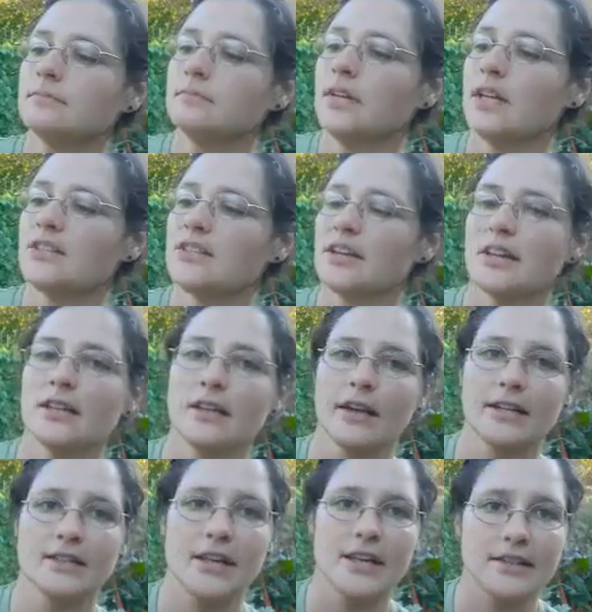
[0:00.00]
is they can
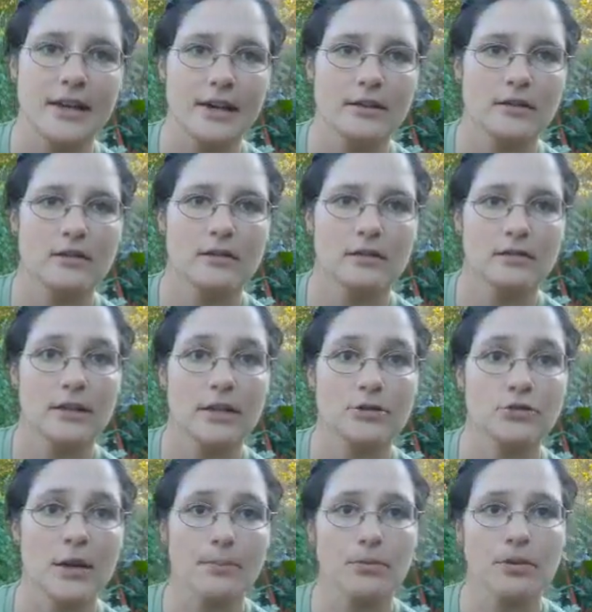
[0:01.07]
like take that
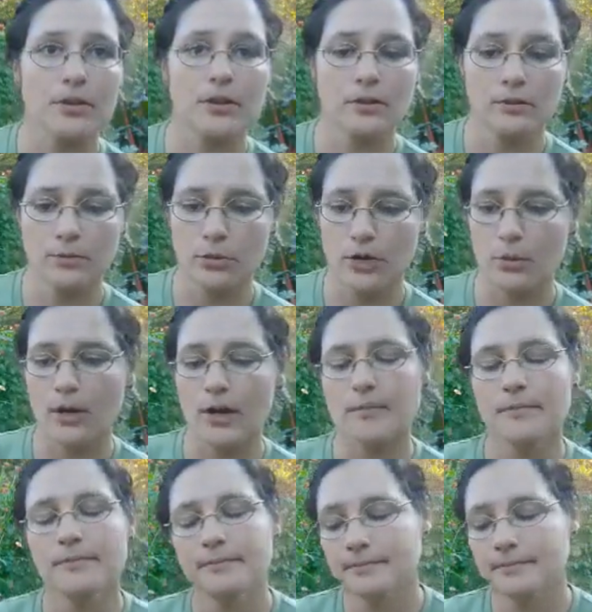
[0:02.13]
drop pretty well.